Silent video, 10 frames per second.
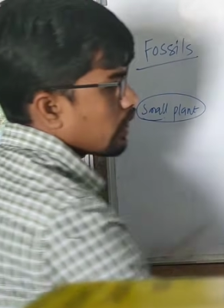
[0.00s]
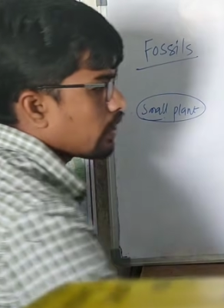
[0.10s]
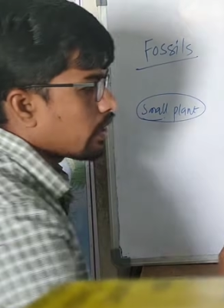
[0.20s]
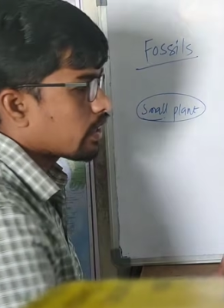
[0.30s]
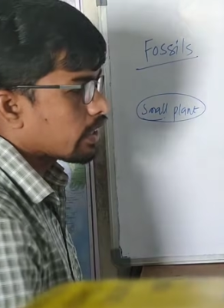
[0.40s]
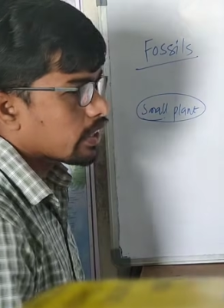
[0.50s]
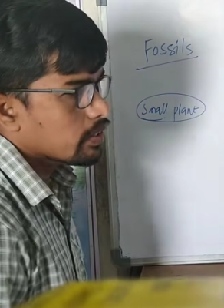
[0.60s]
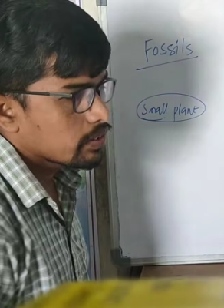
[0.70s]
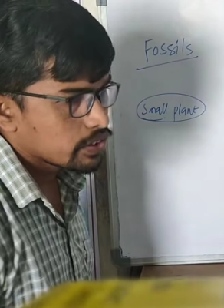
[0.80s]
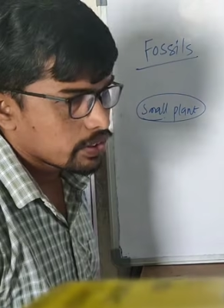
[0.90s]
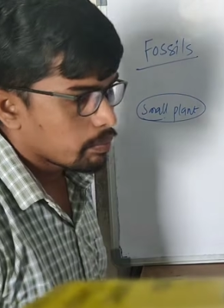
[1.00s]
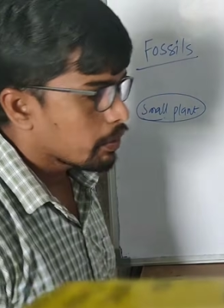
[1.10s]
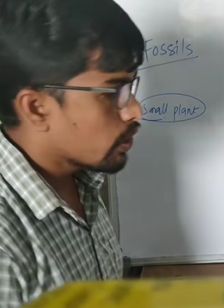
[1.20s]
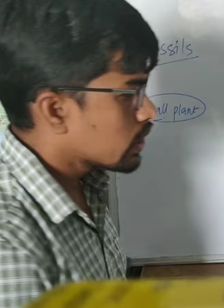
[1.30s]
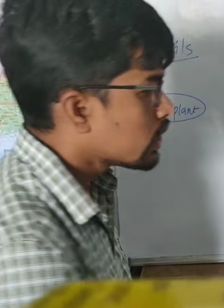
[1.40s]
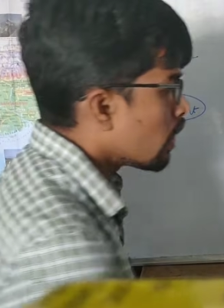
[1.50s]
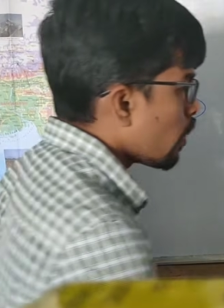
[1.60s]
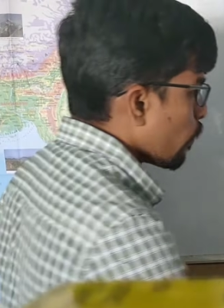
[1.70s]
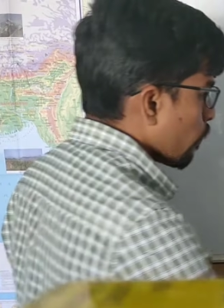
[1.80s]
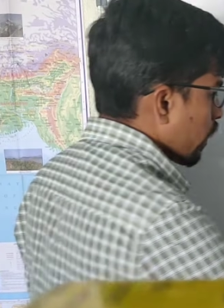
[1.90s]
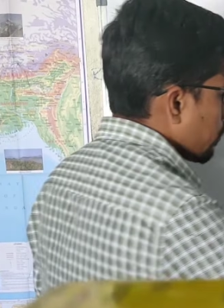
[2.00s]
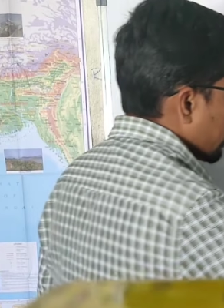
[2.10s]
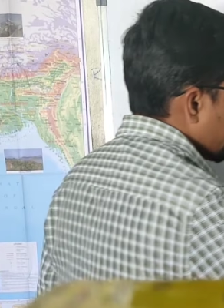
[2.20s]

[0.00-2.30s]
and the Antarctica region. Because why?